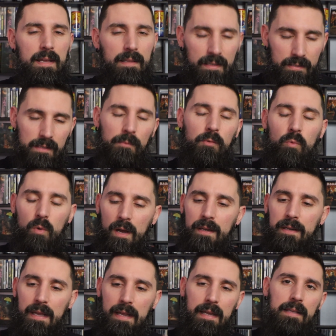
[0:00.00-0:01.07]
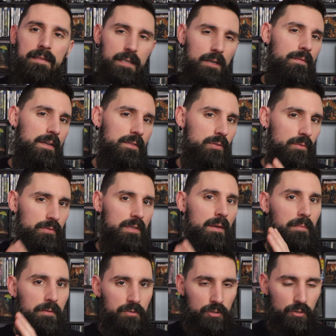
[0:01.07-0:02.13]
That's number 1, and Terrifier 2 is
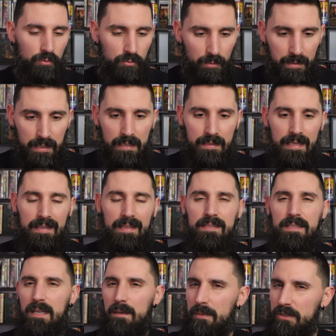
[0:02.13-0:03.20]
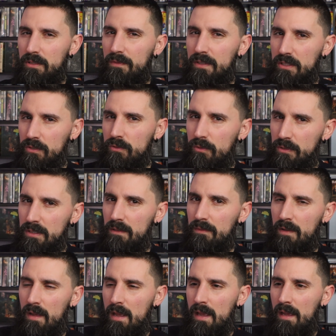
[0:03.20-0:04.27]
number 2. So I'm getting that. That's got a bunch of
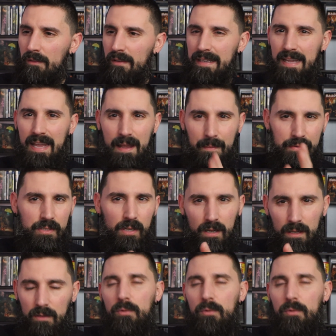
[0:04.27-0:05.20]
exclusive, like Amazon.